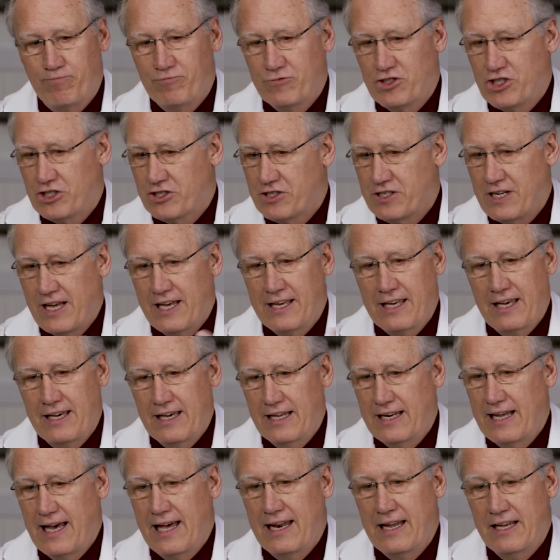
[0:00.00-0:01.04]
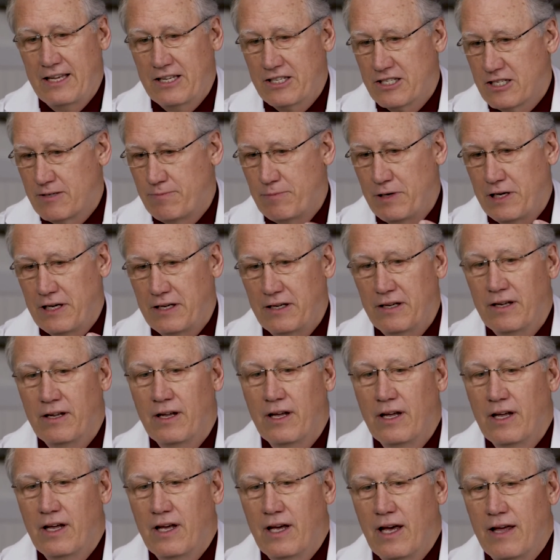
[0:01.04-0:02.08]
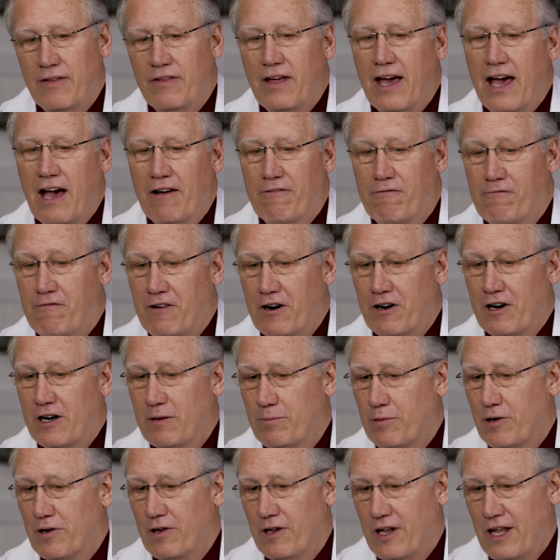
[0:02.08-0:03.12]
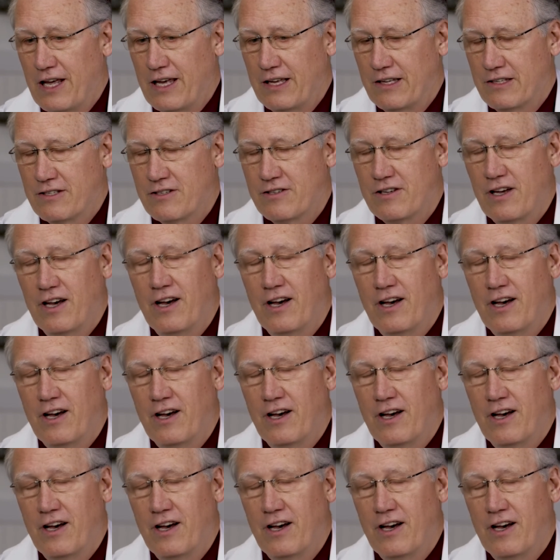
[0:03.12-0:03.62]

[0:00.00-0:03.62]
just taking an antihistamine, they have variable lengths